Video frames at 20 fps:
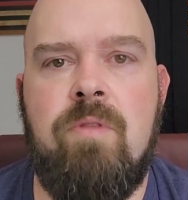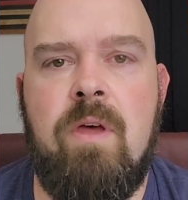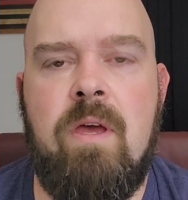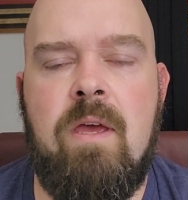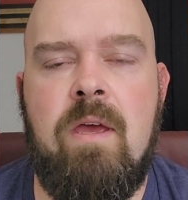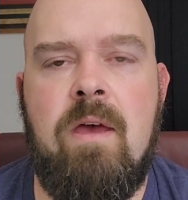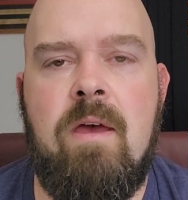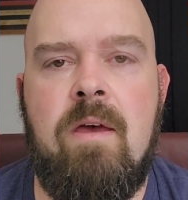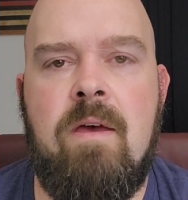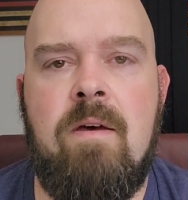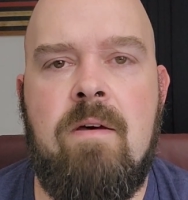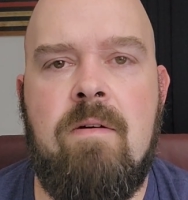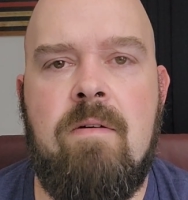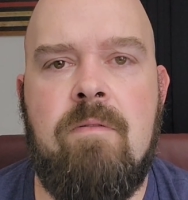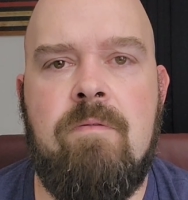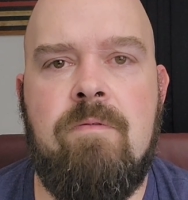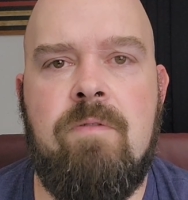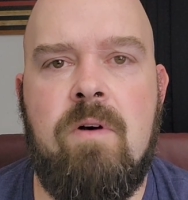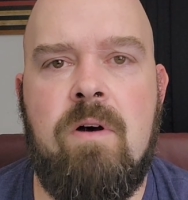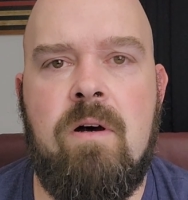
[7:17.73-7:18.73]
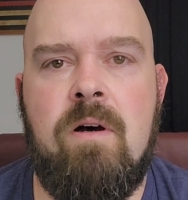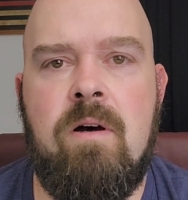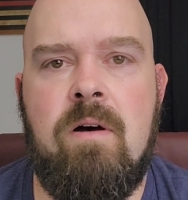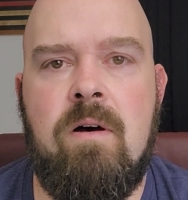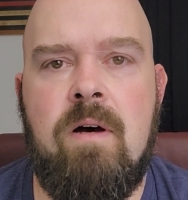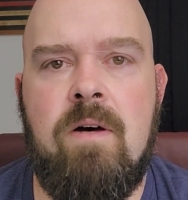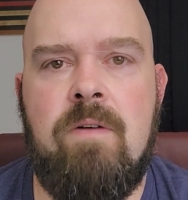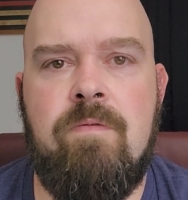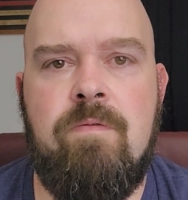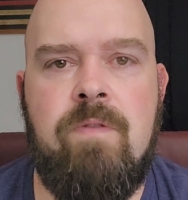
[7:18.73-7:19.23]
they have
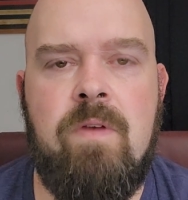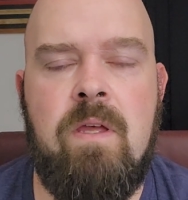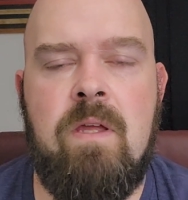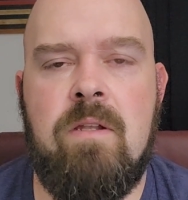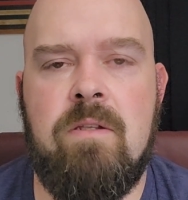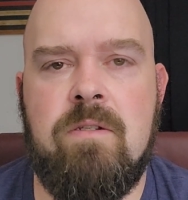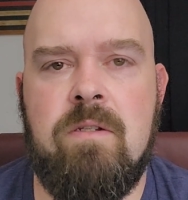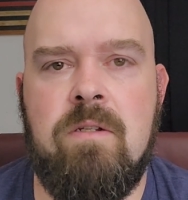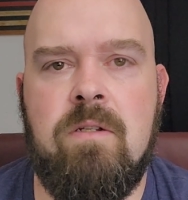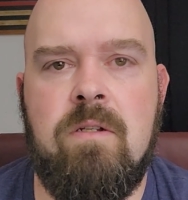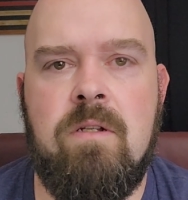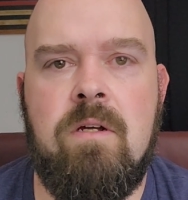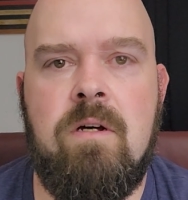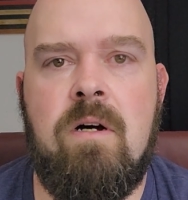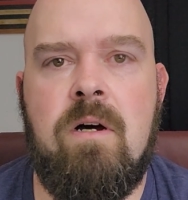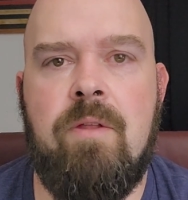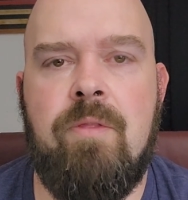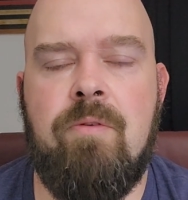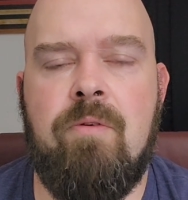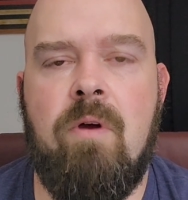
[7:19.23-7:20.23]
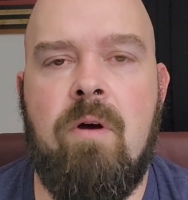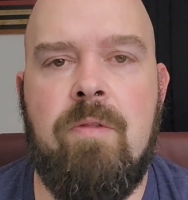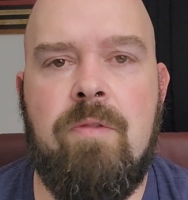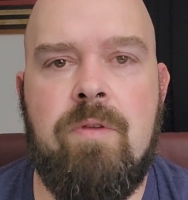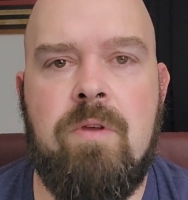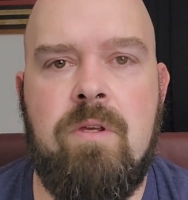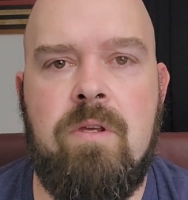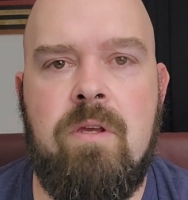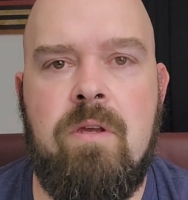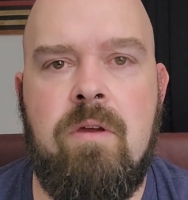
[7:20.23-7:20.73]
events a lot throughout
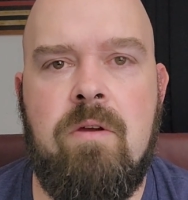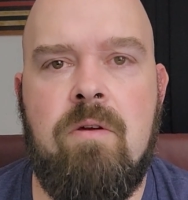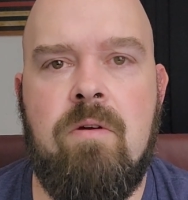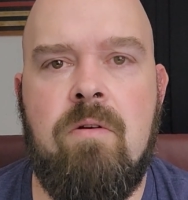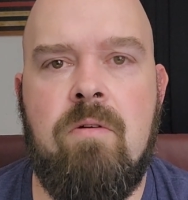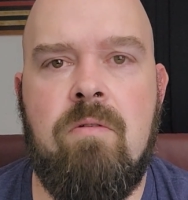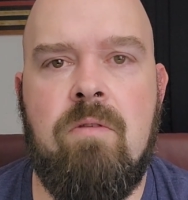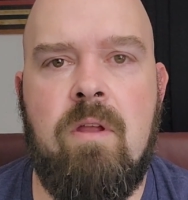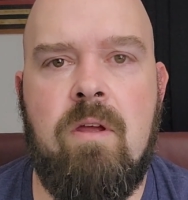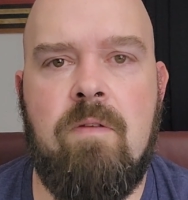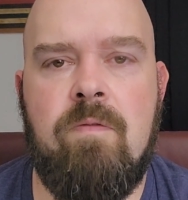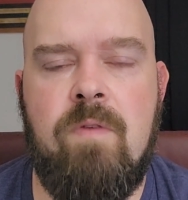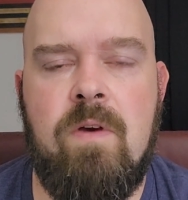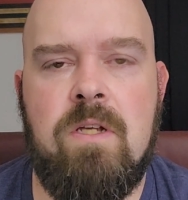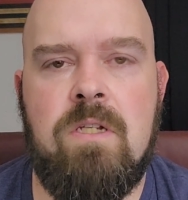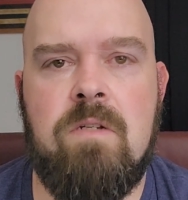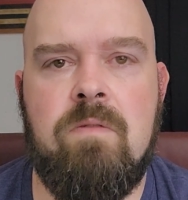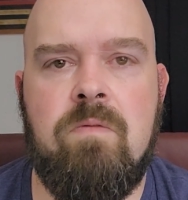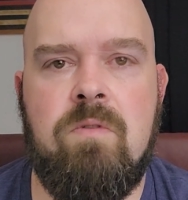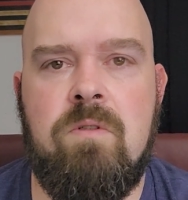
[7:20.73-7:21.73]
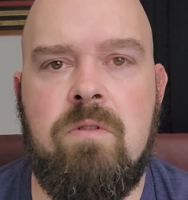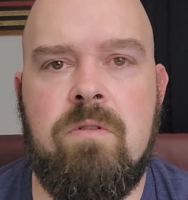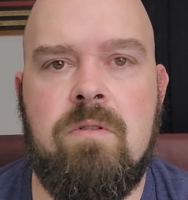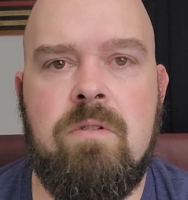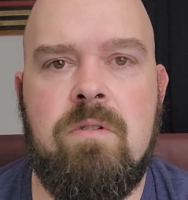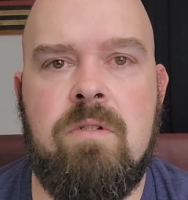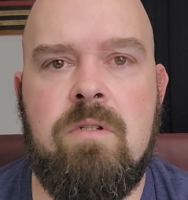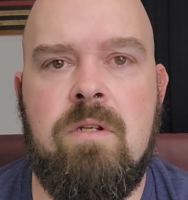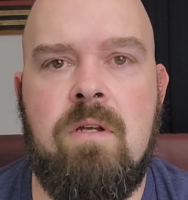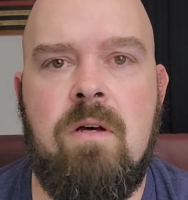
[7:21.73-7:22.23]
the year, like festivals
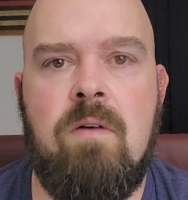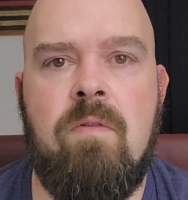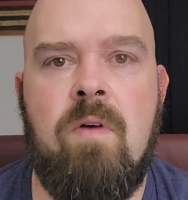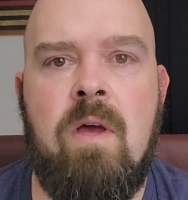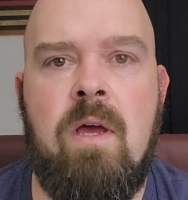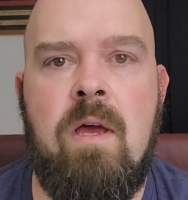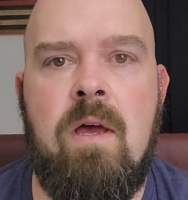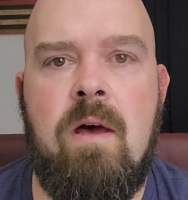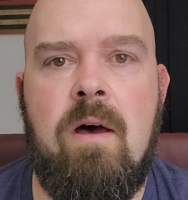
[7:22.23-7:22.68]
and stuff.